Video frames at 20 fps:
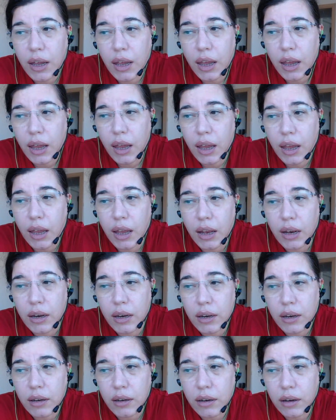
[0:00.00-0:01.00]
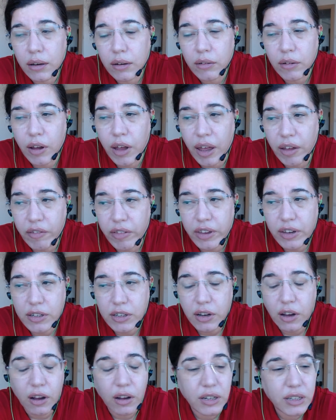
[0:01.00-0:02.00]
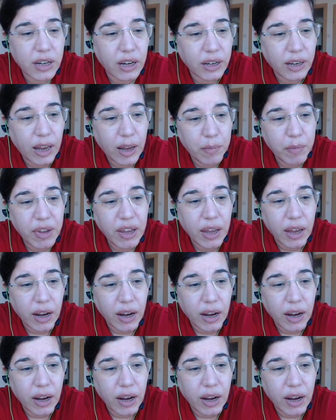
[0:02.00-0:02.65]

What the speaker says: and have this content like me,